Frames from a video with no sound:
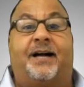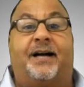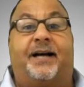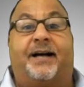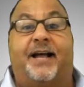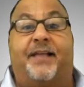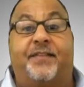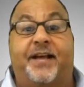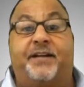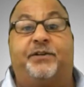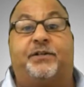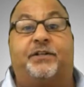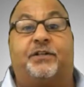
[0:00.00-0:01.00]
and
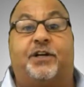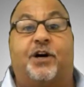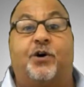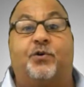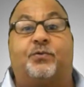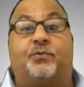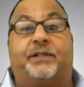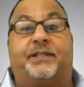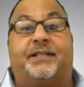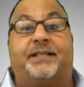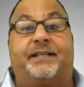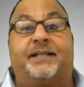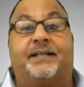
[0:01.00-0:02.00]
then you can coat
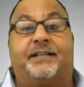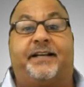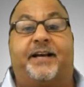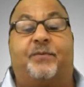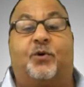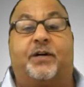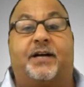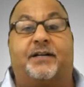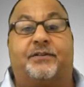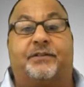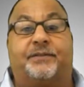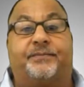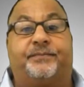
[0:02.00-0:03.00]
with the Chem
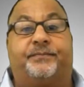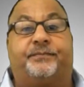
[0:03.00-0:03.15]
100.